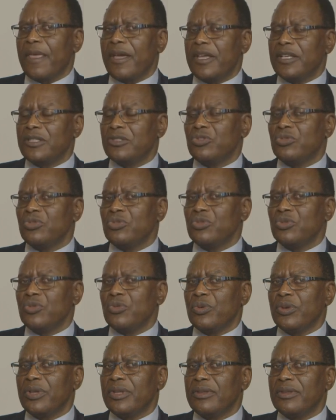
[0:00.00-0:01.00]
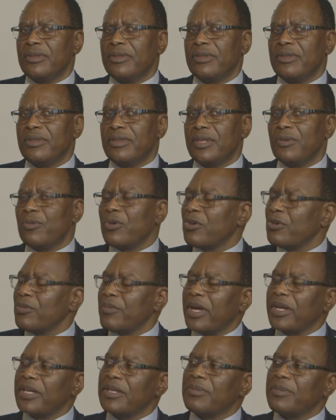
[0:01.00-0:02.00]
has to do with the world
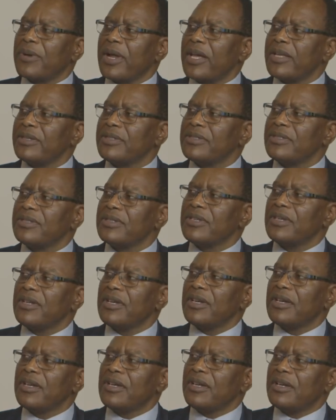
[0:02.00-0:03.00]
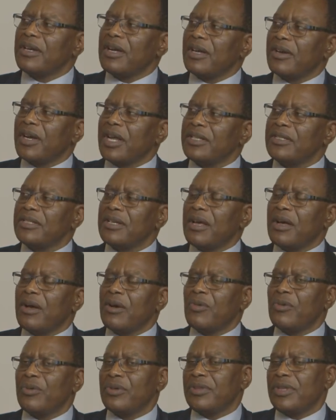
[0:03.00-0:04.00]
market price. Right
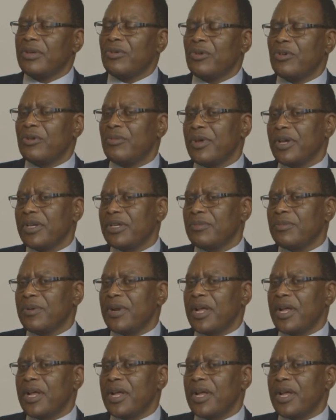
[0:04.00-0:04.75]
now, with the world market